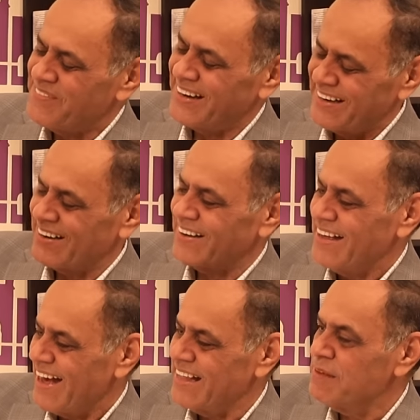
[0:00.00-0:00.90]
but, you
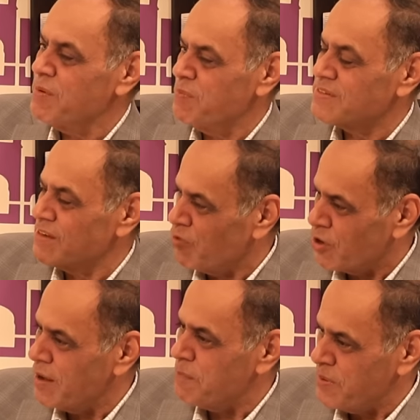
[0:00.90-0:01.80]
know, I think people
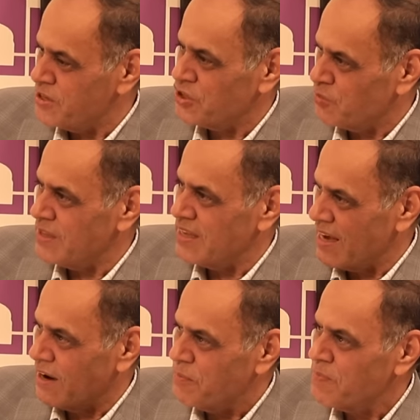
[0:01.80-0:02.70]
somewhat are impatient when they're
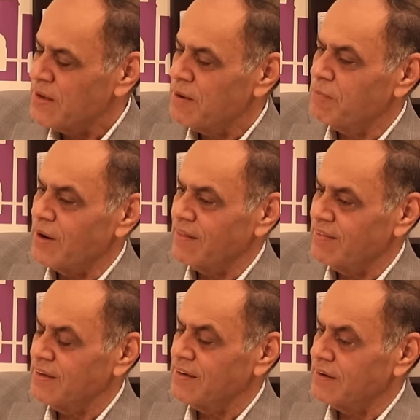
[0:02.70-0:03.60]
young. But I
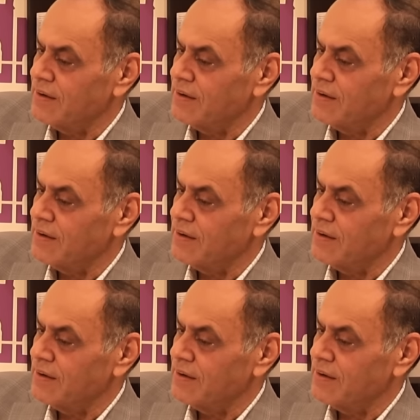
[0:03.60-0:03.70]
think